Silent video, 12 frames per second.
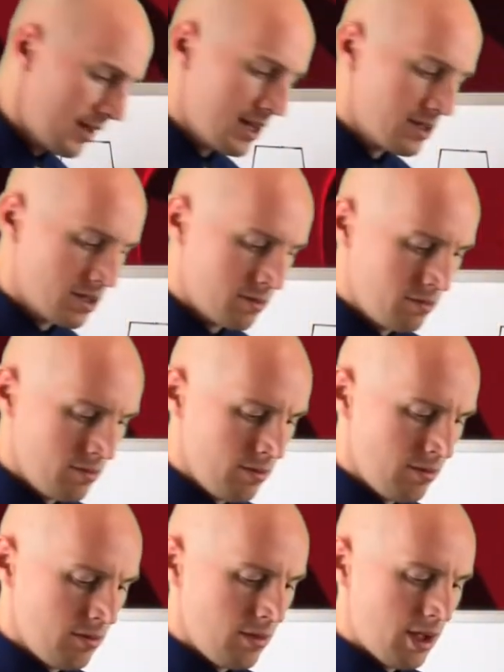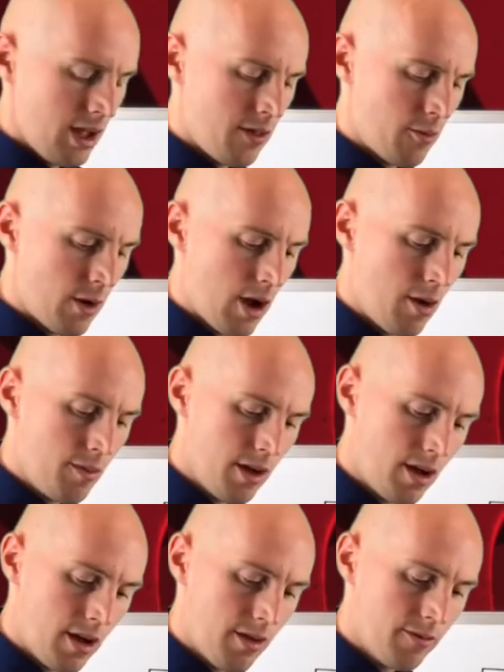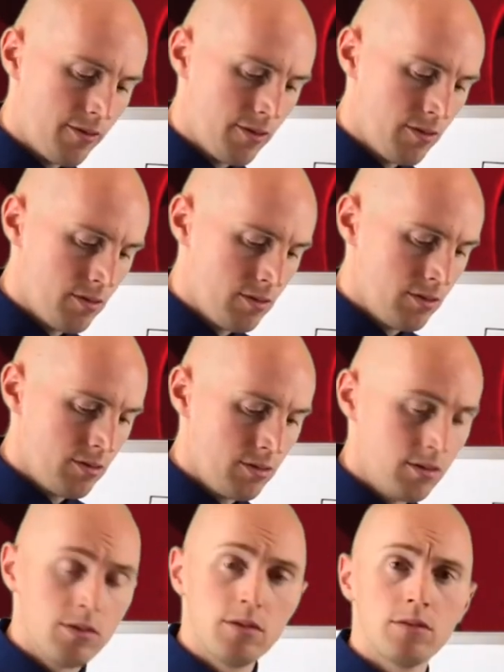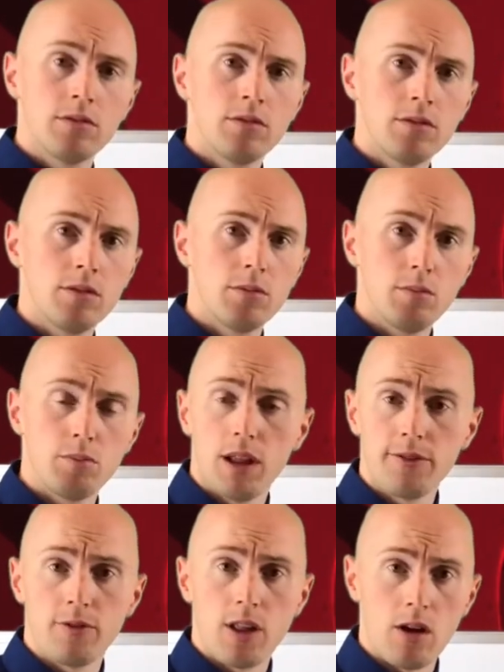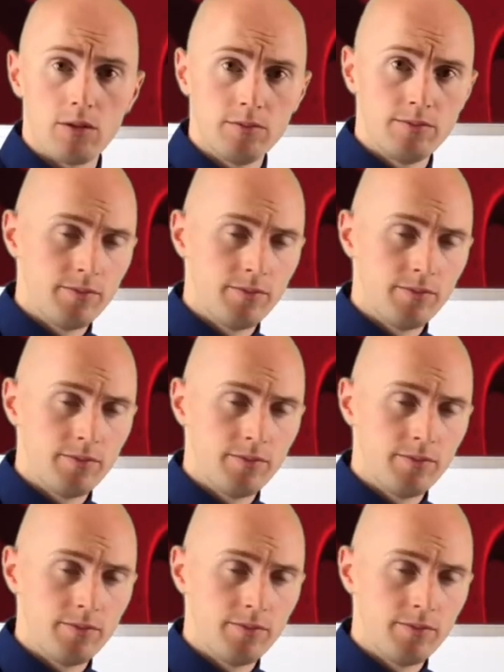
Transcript: at this in the realm of blood flow.